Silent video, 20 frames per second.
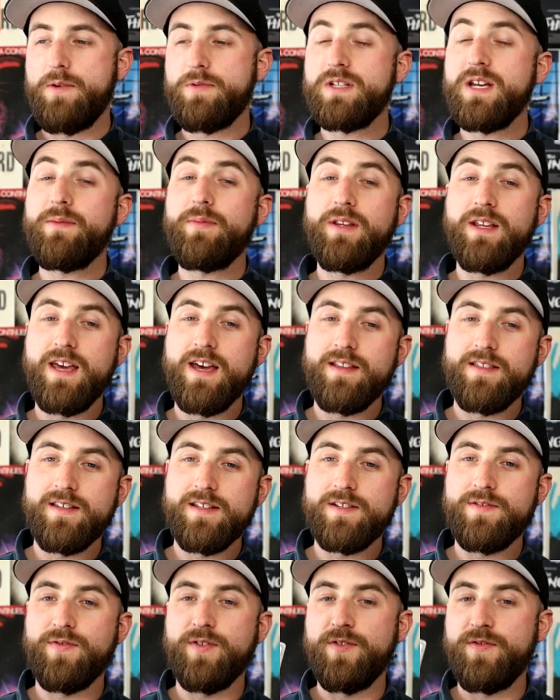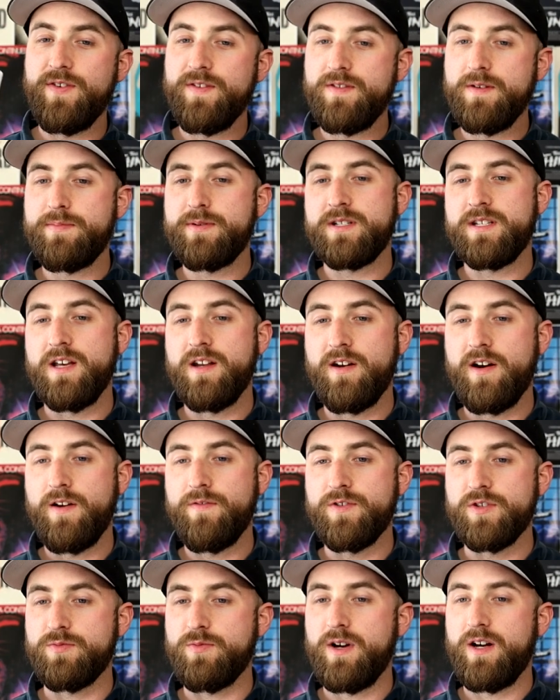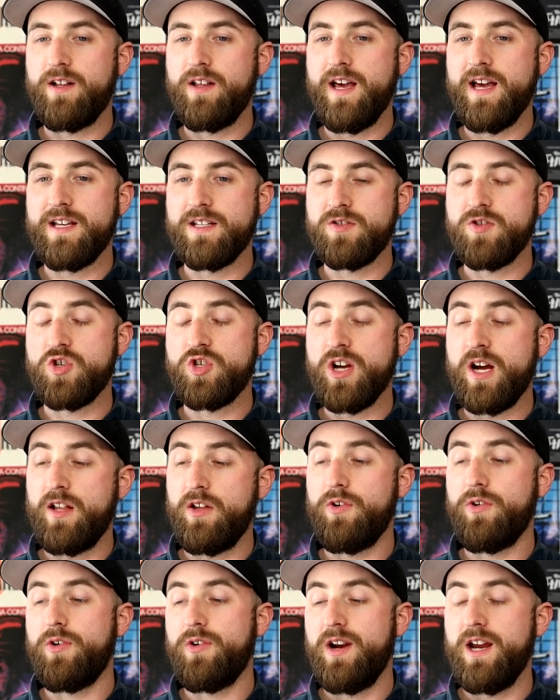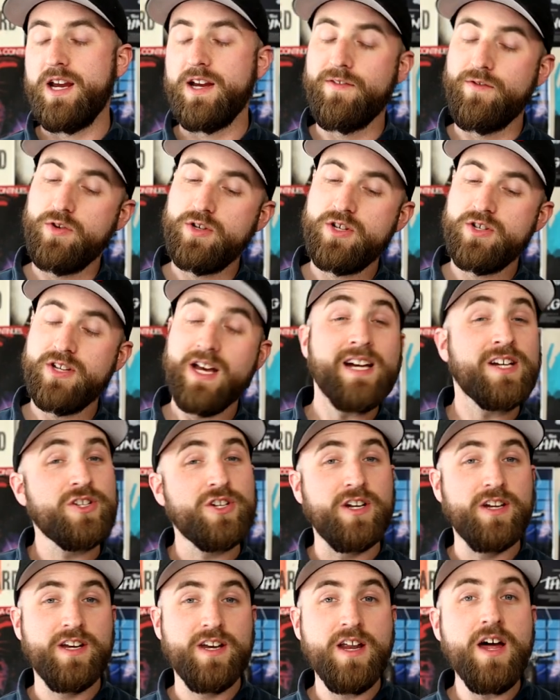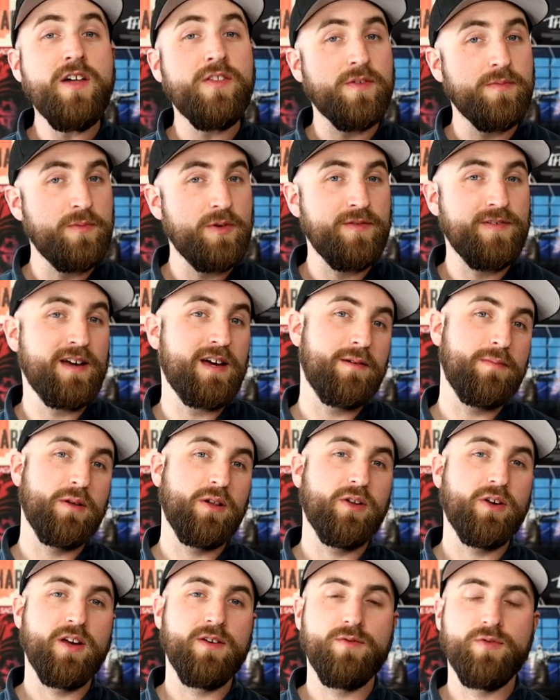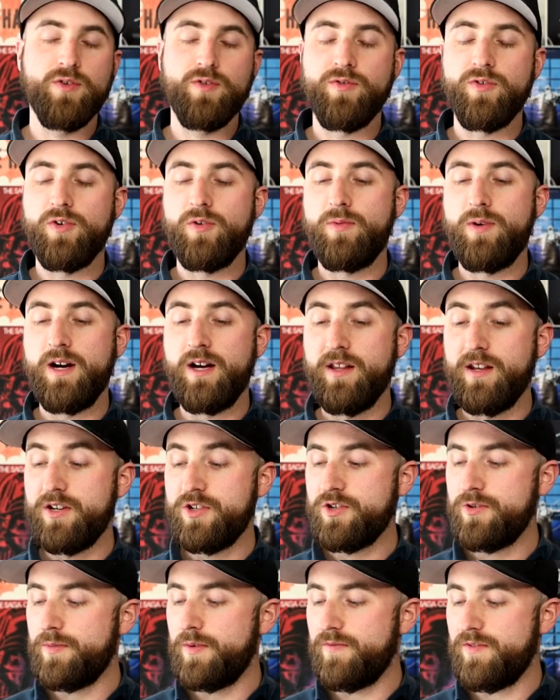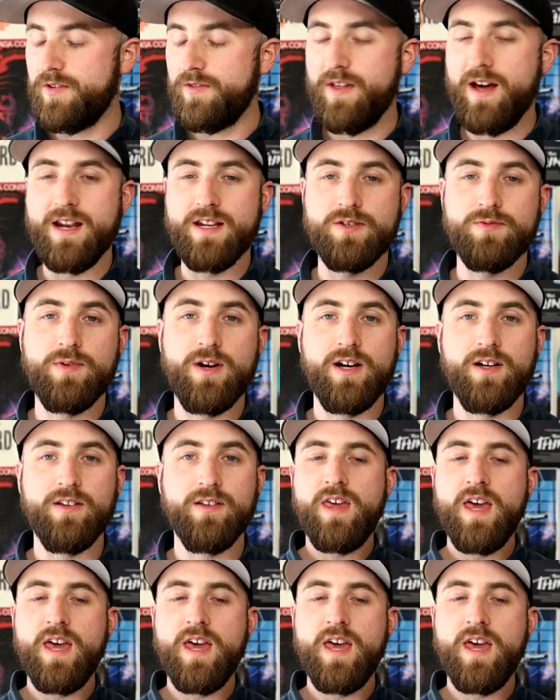I was able to get this for 50% off as well as Shallow Grave, which is actually another movie I'd been looking for for a while. And I should review that as well.